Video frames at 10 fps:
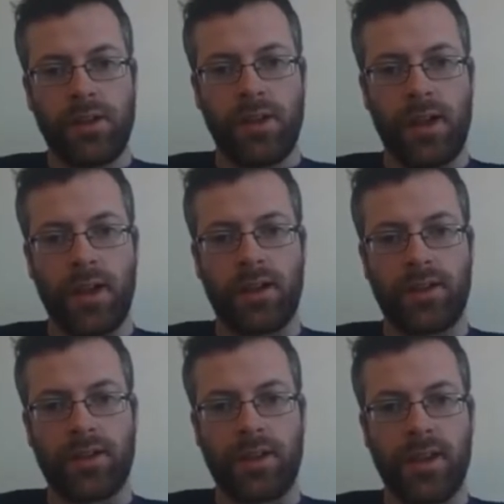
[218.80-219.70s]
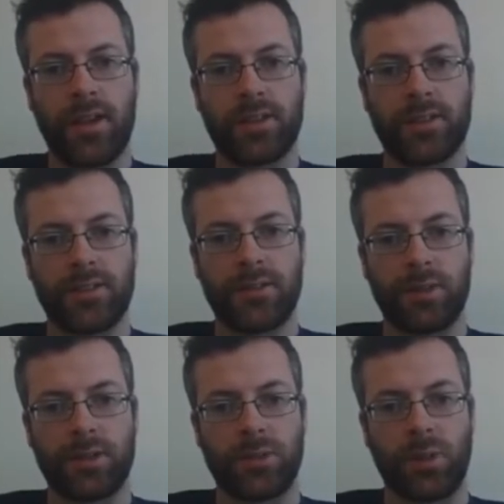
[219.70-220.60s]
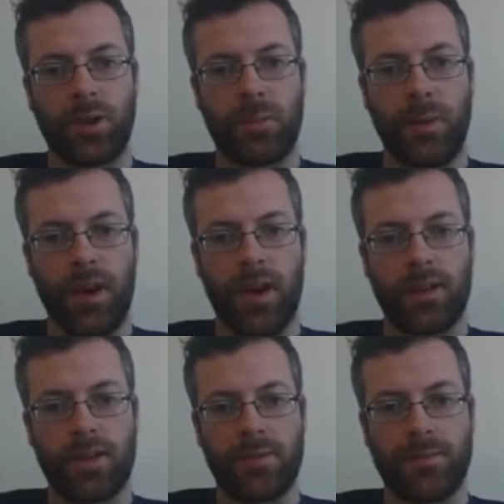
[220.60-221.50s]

and this, which is what you paid.